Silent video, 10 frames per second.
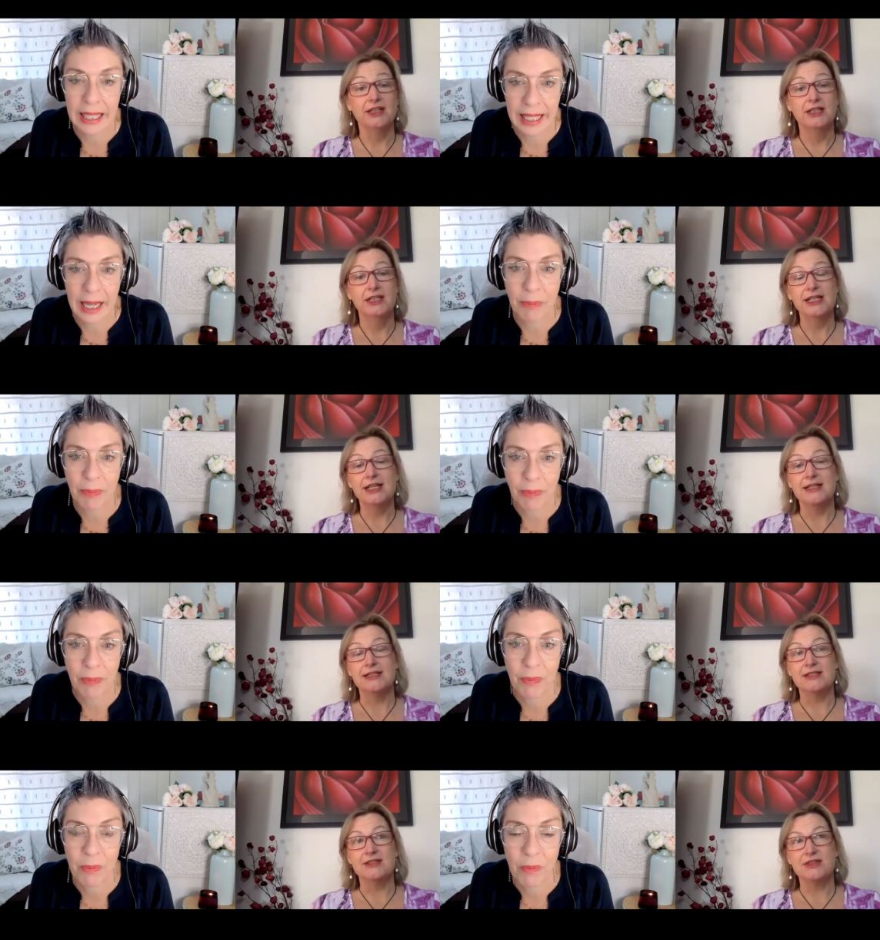Speaker 1: yeah.
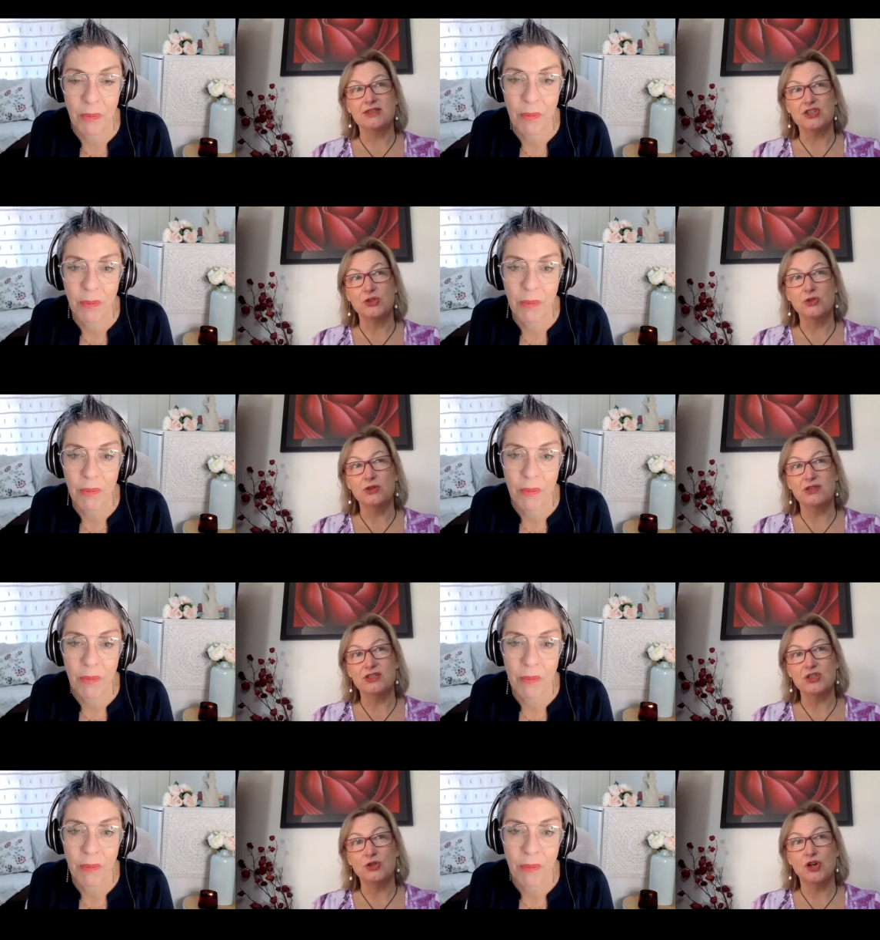is the two the
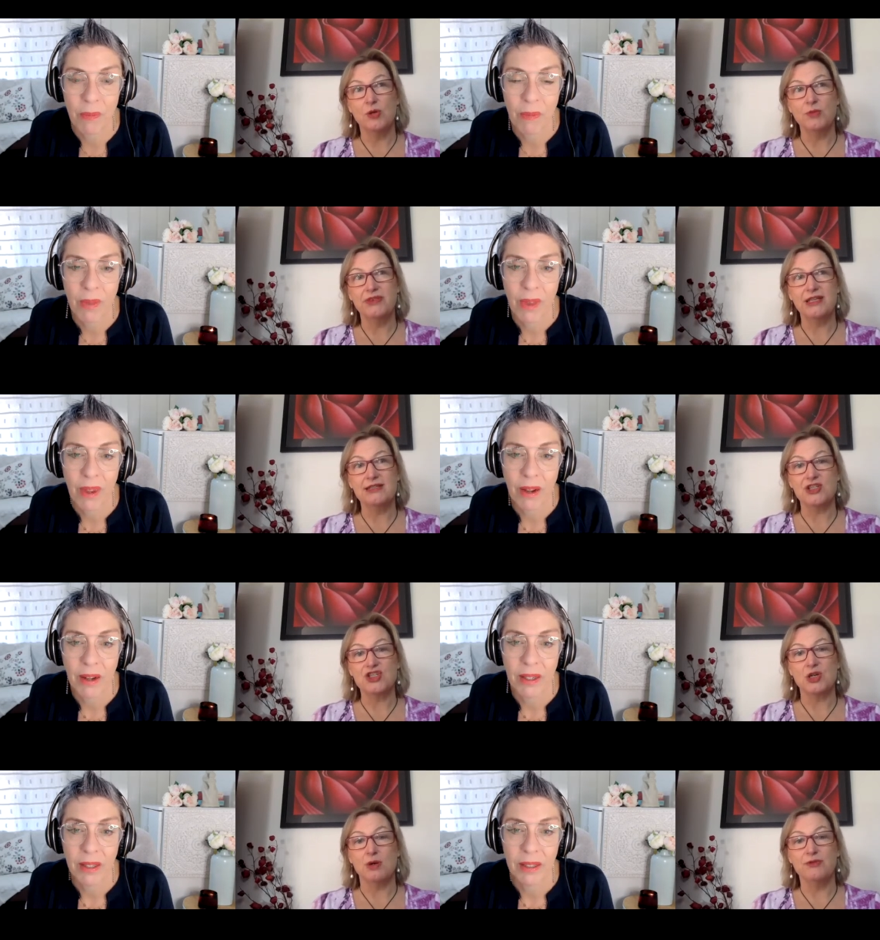two common things that
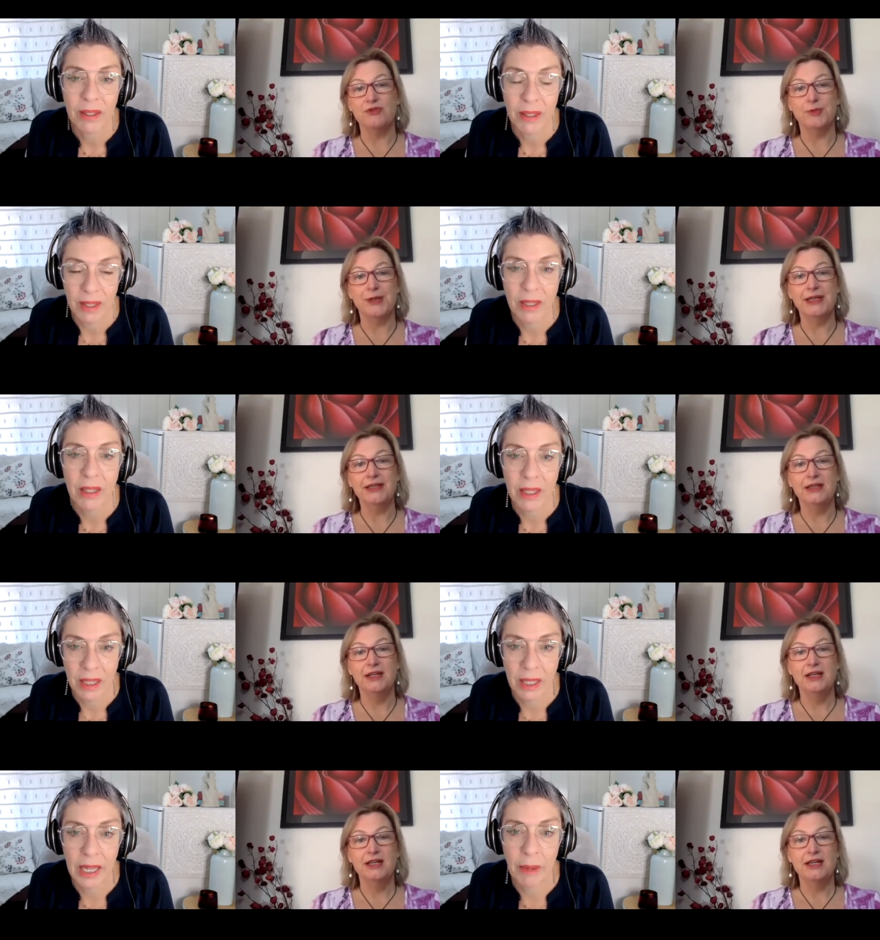show up for me
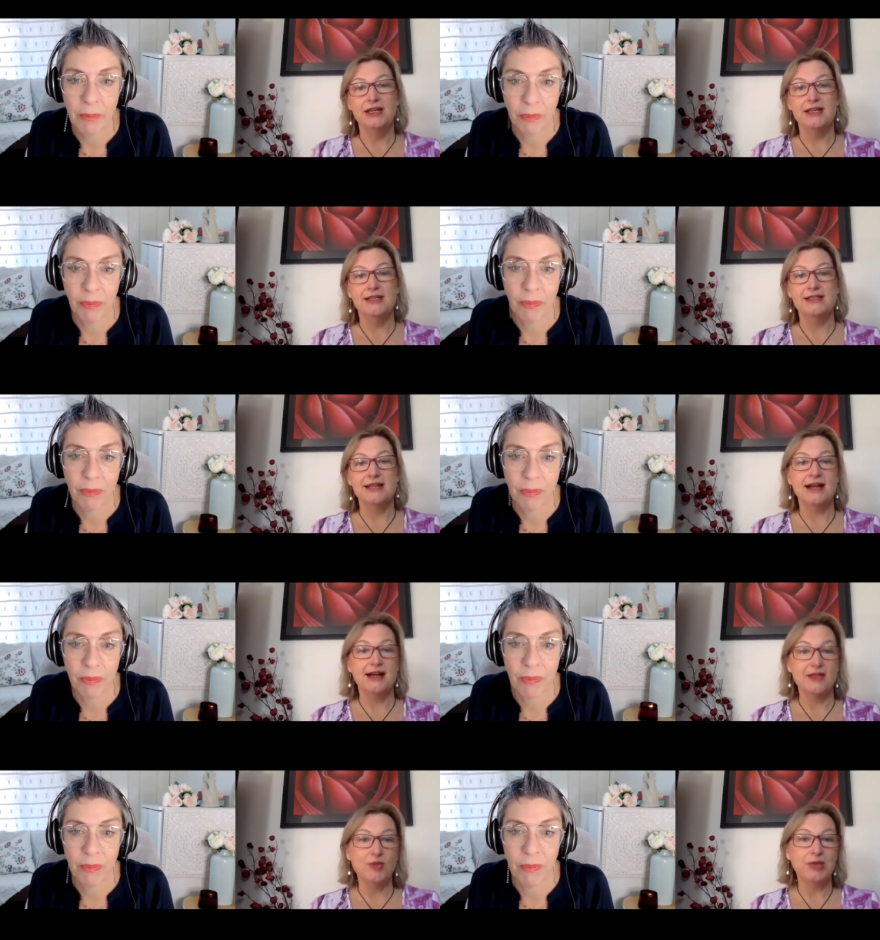yeah. is
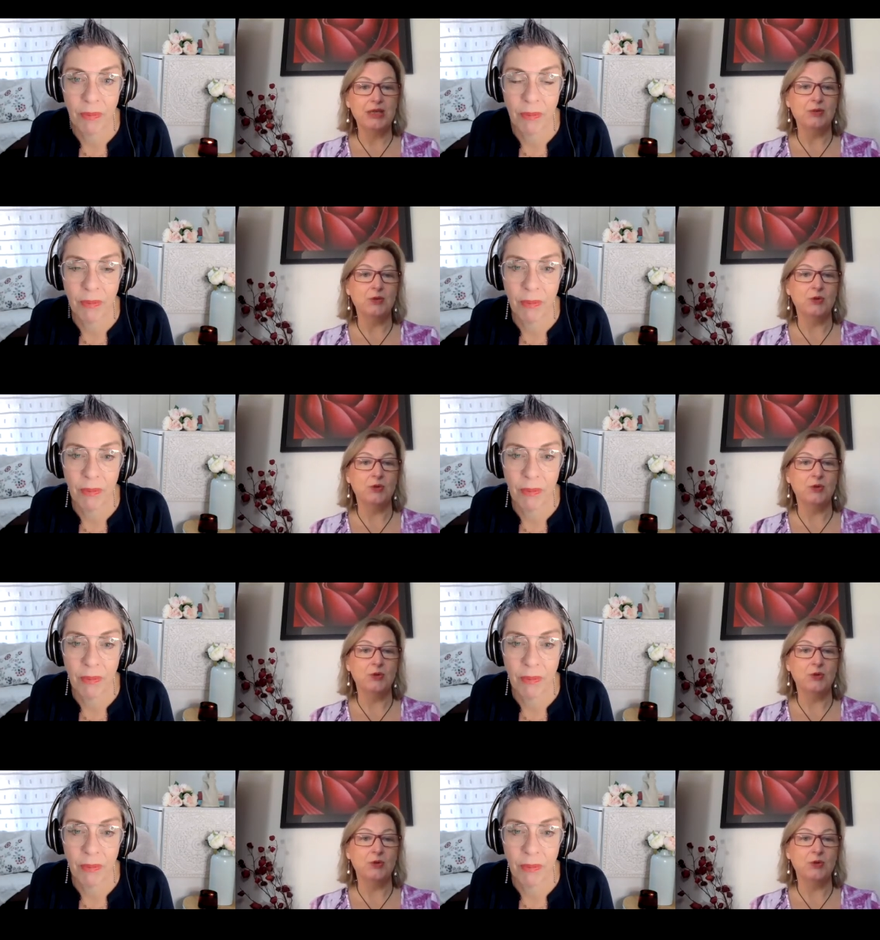other people